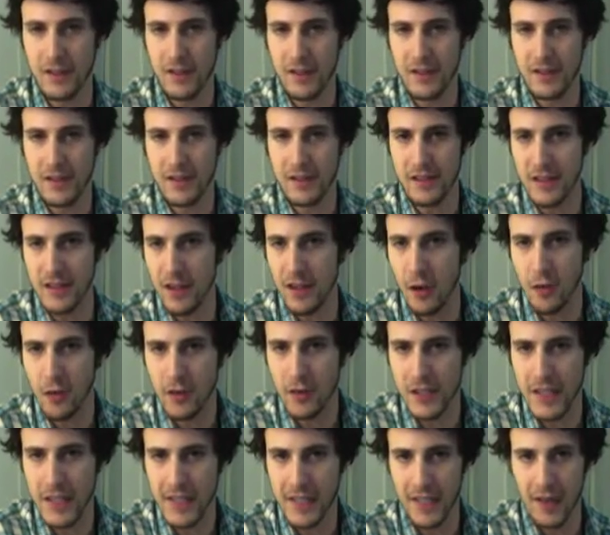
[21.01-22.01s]
It is The
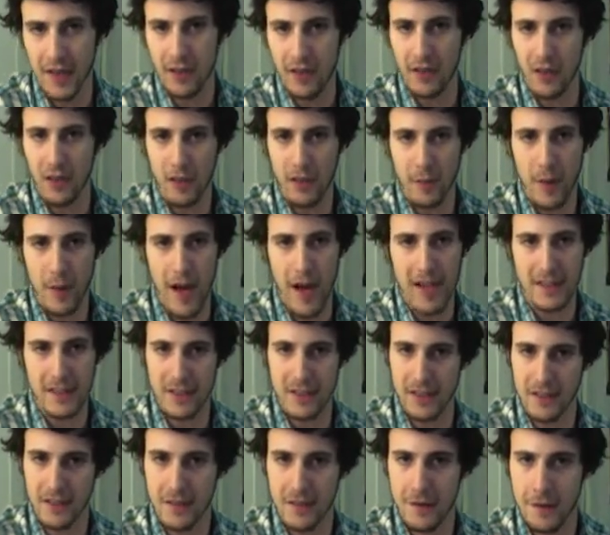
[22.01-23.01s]
Overtaking, or The
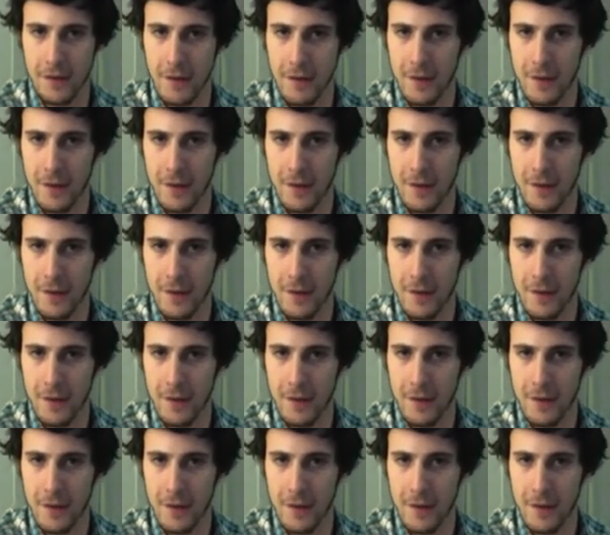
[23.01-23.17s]
Passing.